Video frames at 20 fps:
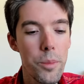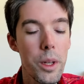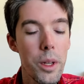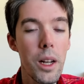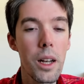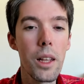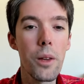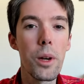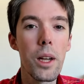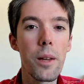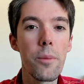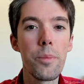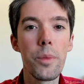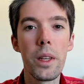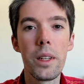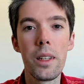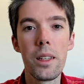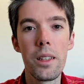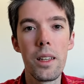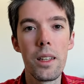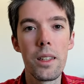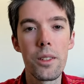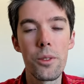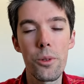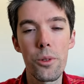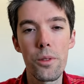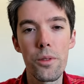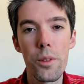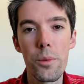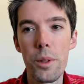But anyway, it does, it's
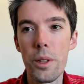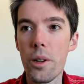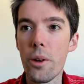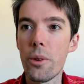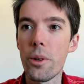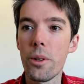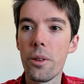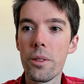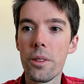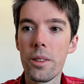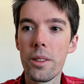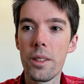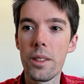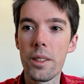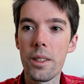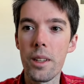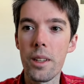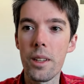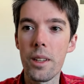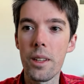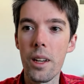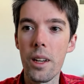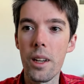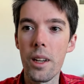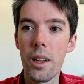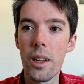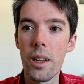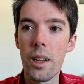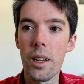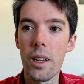sort of immaterial to the discussion
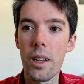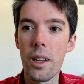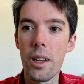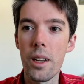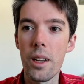today.